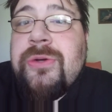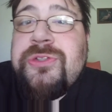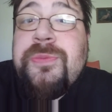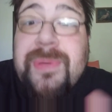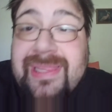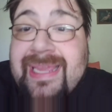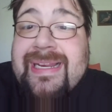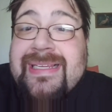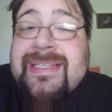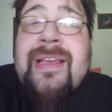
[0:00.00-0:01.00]
super
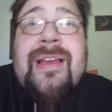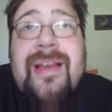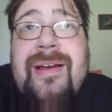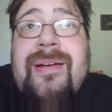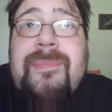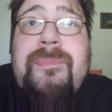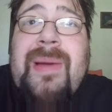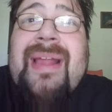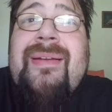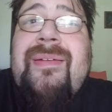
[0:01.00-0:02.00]
ladies,
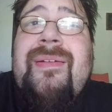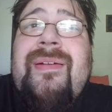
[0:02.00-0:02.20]
but